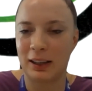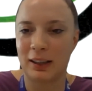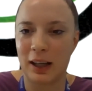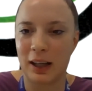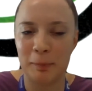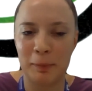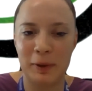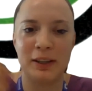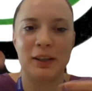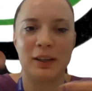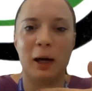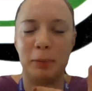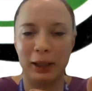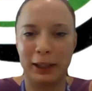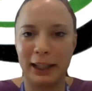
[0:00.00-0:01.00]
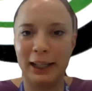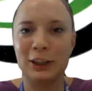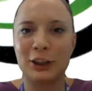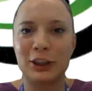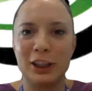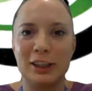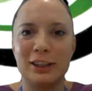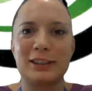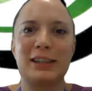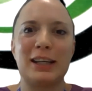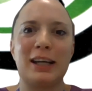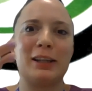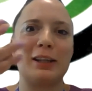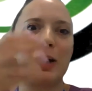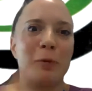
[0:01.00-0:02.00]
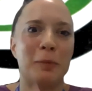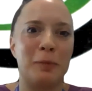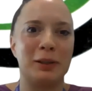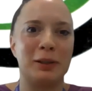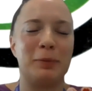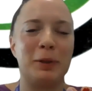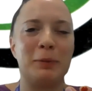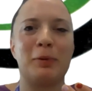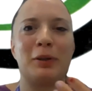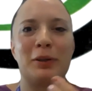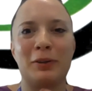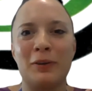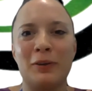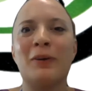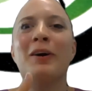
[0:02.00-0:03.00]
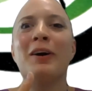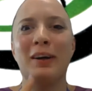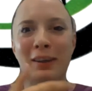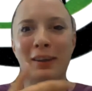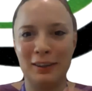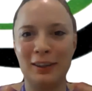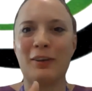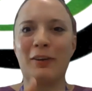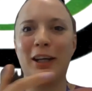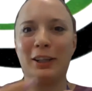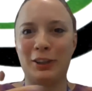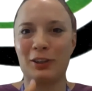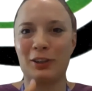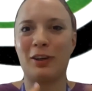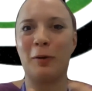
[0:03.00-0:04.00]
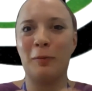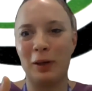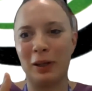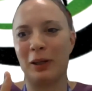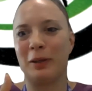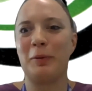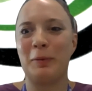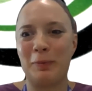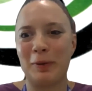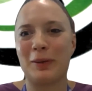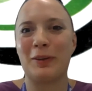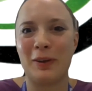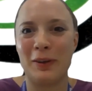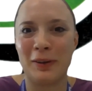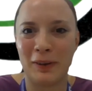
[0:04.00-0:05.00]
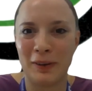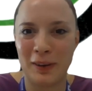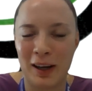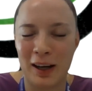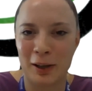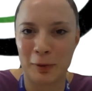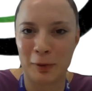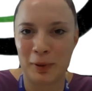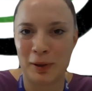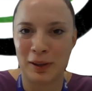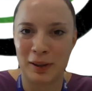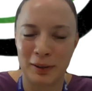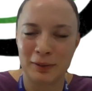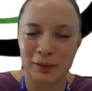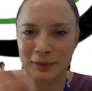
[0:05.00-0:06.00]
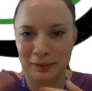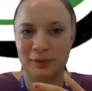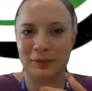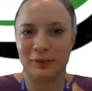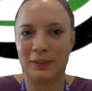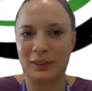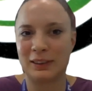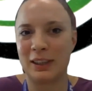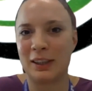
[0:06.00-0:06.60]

come in applications and how many people the ratio, how many people do you hire per? So for